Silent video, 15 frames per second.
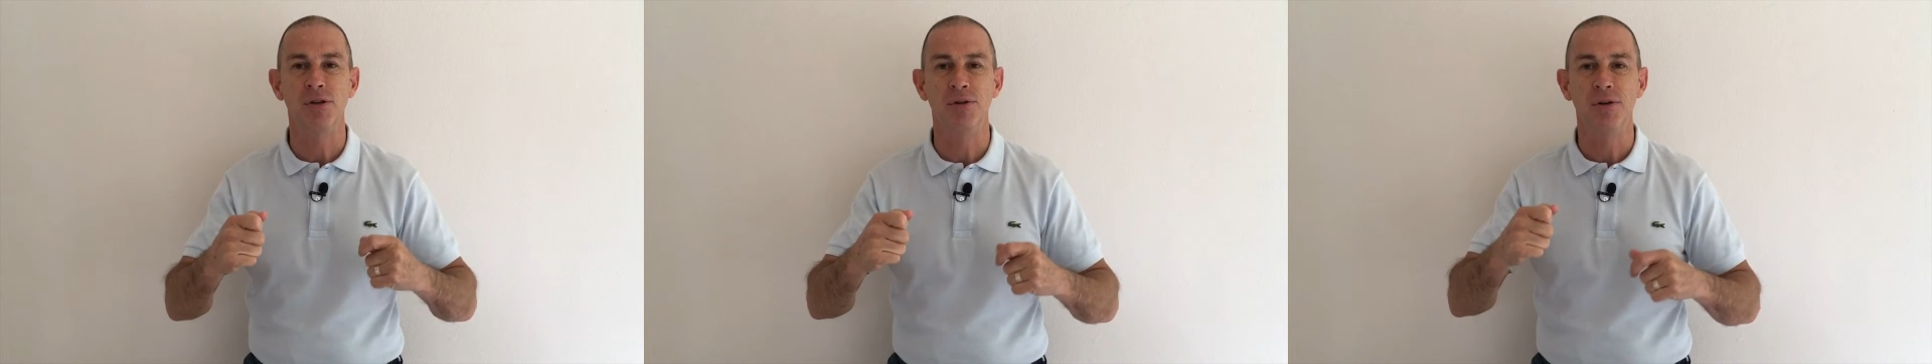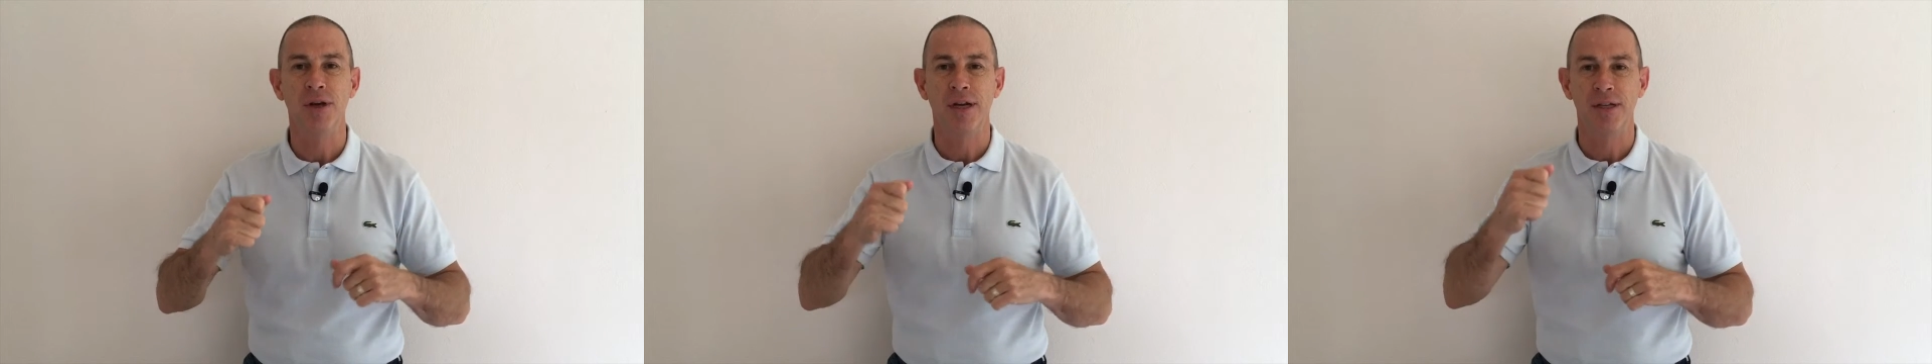
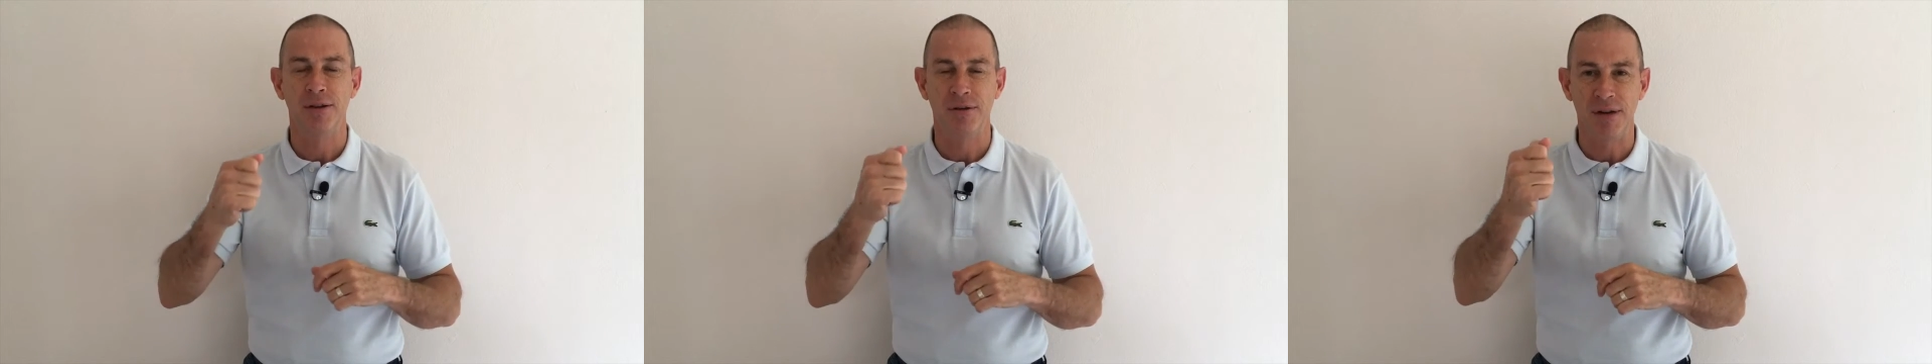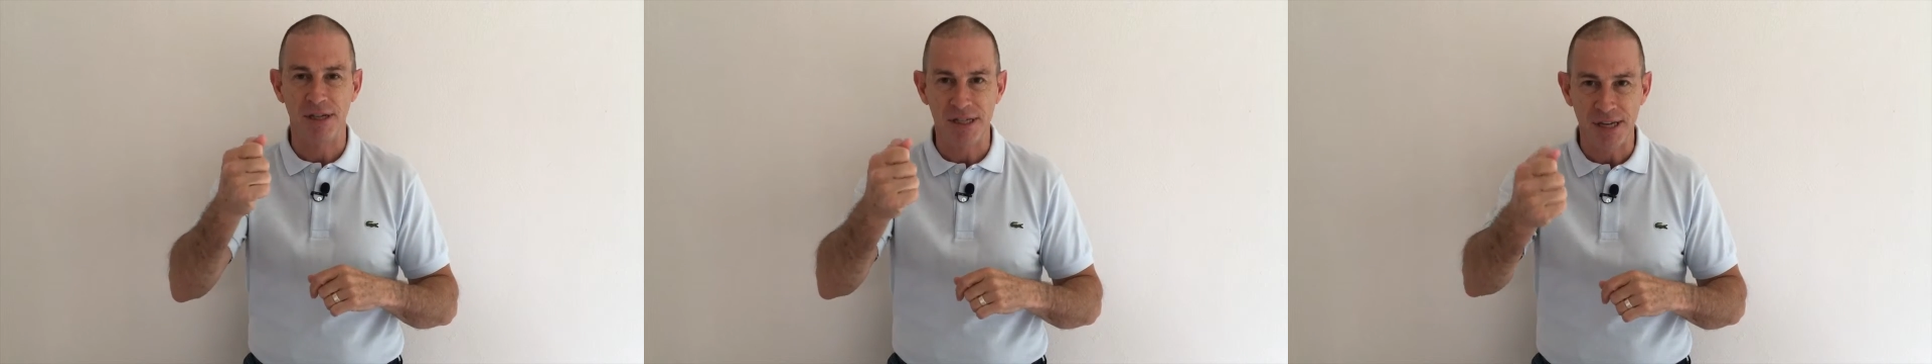you
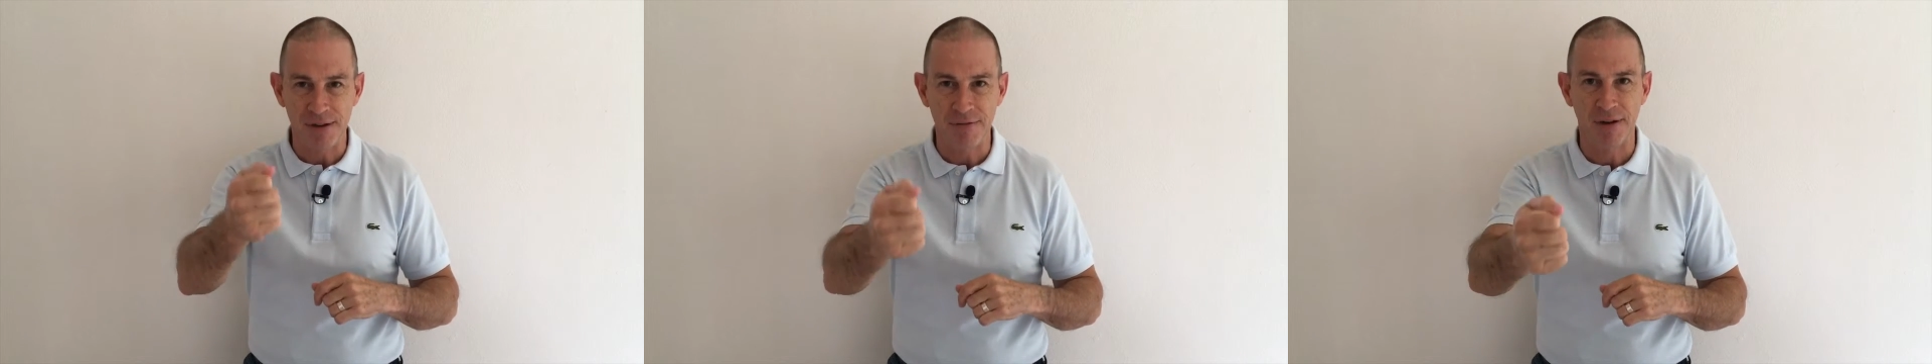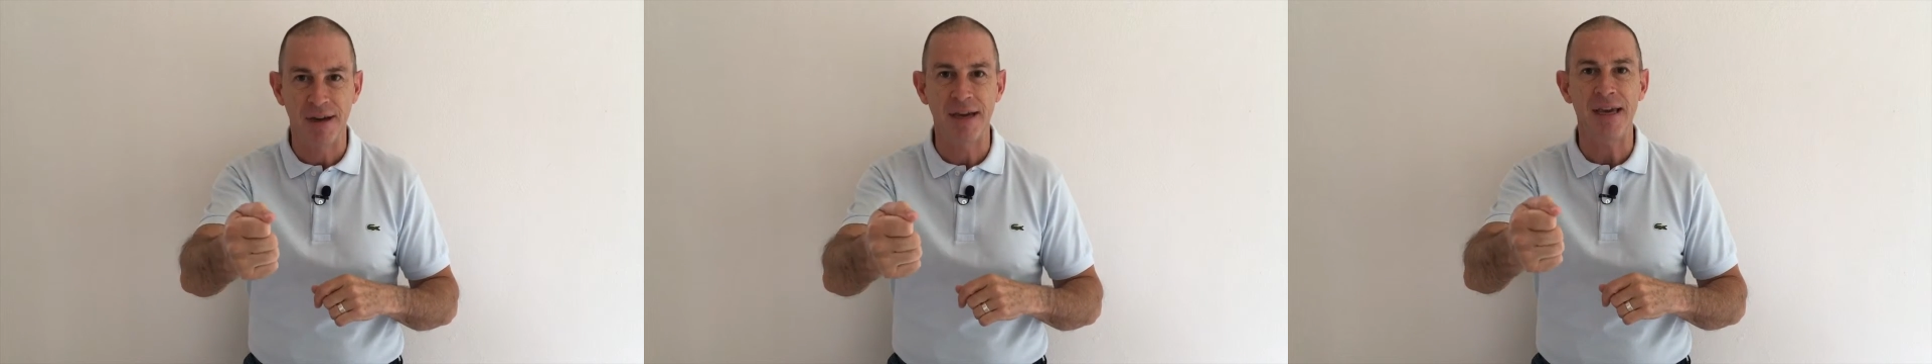to
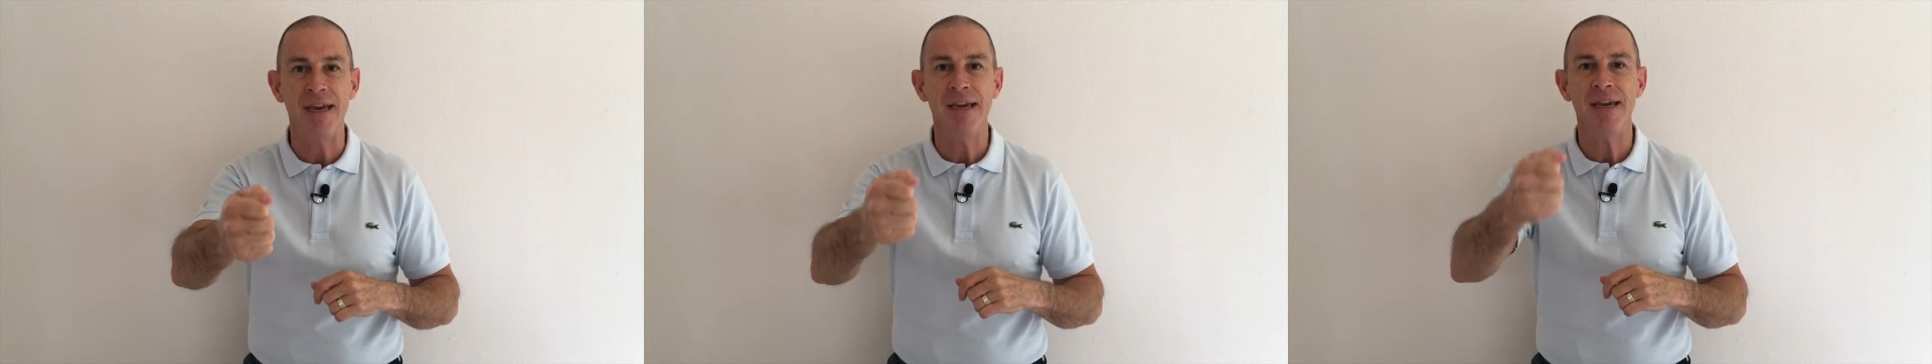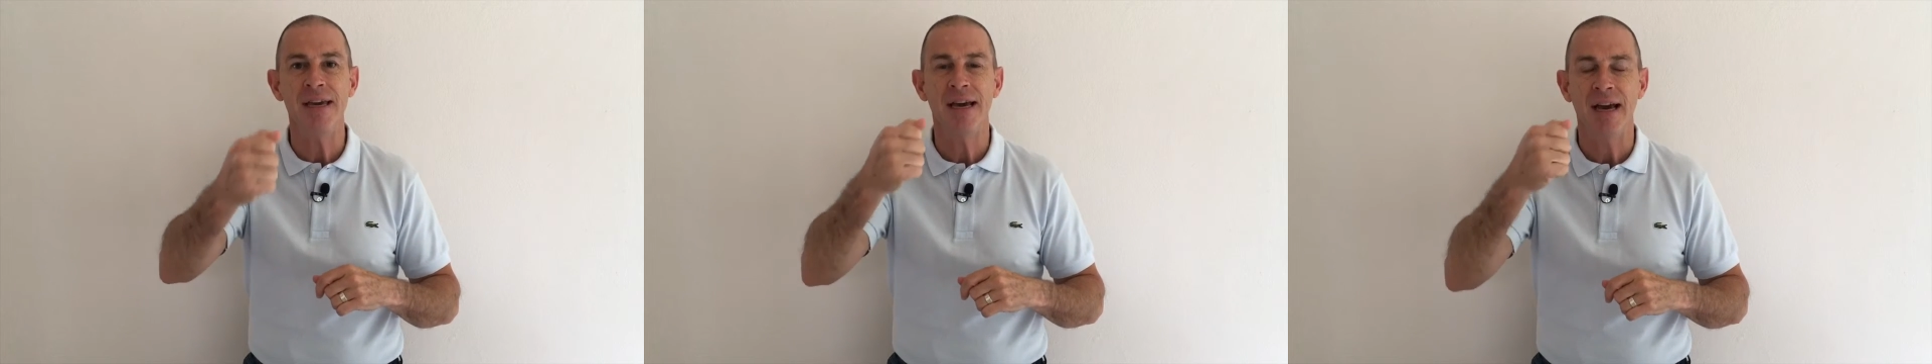receive a
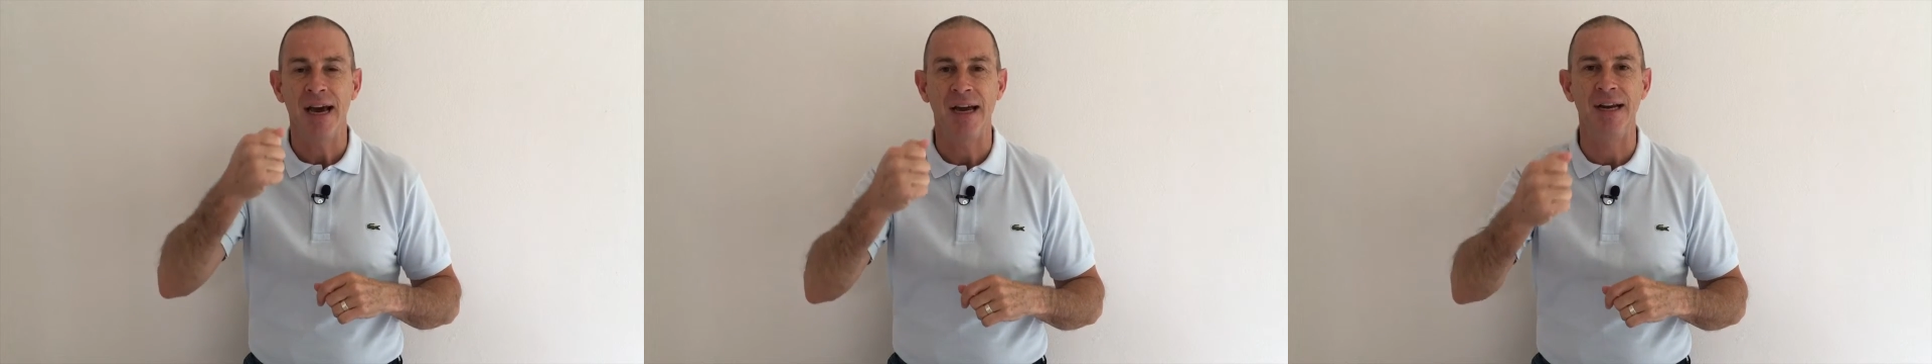key